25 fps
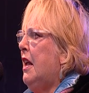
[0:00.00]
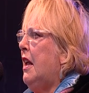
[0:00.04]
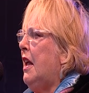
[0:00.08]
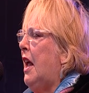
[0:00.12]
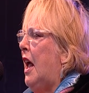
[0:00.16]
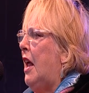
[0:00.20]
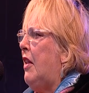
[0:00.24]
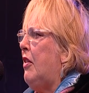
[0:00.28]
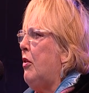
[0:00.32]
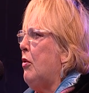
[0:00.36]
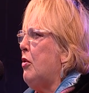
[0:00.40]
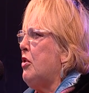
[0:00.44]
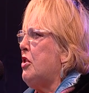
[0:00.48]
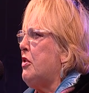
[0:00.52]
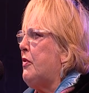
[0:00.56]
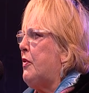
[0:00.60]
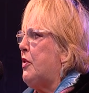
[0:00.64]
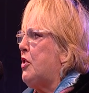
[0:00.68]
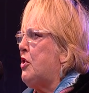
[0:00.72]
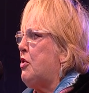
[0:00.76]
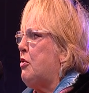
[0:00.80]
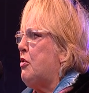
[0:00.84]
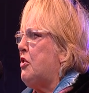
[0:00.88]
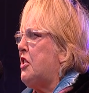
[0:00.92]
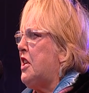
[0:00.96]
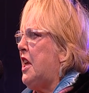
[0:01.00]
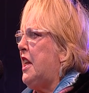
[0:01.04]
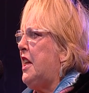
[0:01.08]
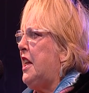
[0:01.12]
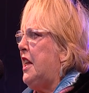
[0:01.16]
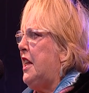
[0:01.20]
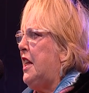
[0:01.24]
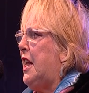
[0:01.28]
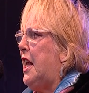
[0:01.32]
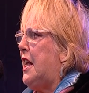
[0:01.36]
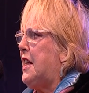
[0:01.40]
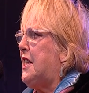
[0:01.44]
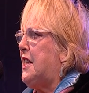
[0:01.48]
And those of us who said it in
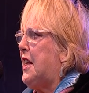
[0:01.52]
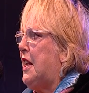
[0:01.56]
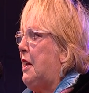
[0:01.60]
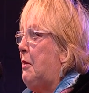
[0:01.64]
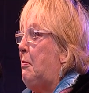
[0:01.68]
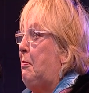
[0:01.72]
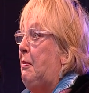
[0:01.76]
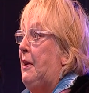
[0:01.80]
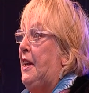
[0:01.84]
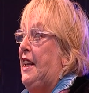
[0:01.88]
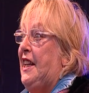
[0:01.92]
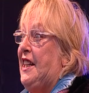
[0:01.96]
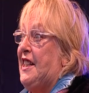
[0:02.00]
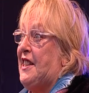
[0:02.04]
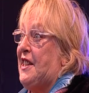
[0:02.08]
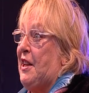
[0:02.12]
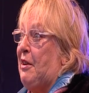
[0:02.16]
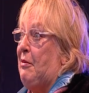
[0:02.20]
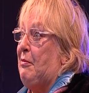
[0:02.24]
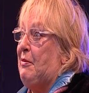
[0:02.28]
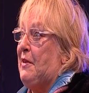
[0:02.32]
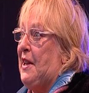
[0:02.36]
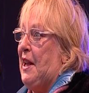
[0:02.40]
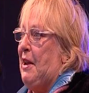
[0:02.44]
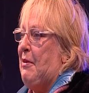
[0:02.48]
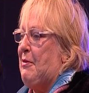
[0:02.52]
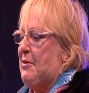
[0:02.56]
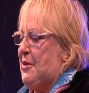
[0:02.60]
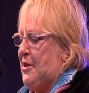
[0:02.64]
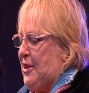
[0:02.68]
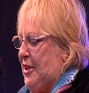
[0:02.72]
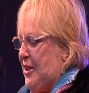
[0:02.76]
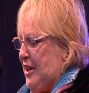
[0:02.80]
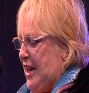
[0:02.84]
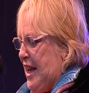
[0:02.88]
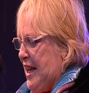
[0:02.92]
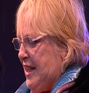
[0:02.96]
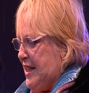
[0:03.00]
the SNP sometimes
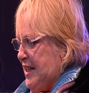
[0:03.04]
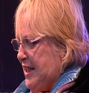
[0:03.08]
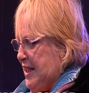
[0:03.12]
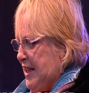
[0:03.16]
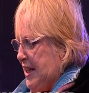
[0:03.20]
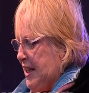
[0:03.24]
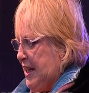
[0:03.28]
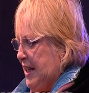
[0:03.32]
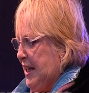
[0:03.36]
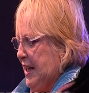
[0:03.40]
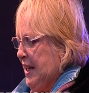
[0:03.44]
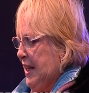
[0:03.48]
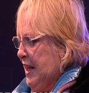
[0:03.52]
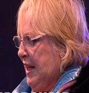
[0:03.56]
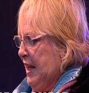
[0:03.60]
regretted it.